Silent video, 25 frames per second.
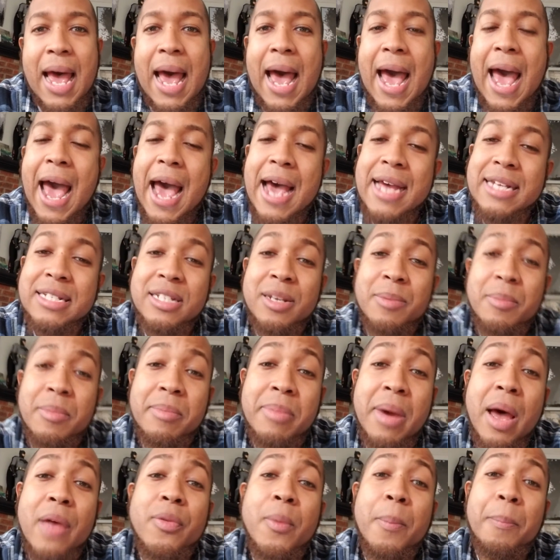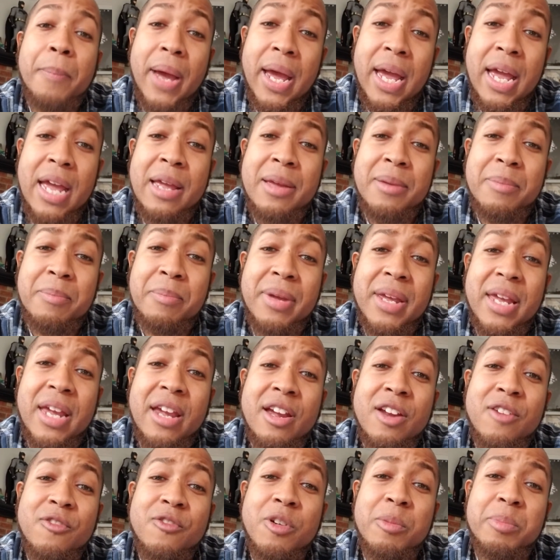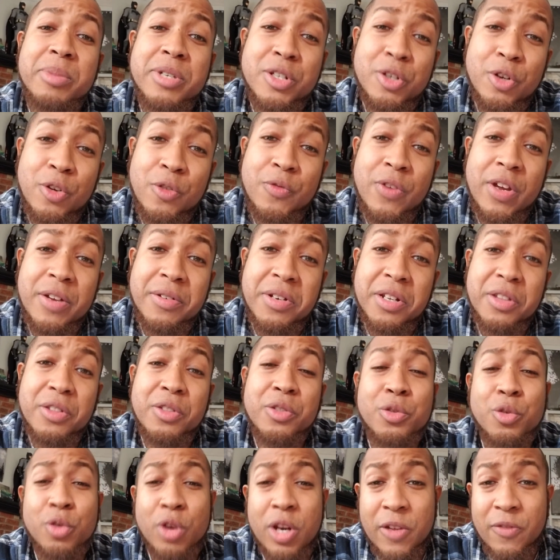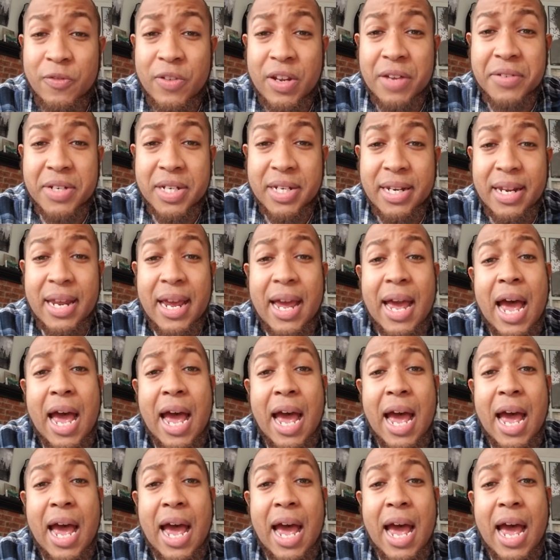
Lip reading: I asked him about the pay being from $250 to $350.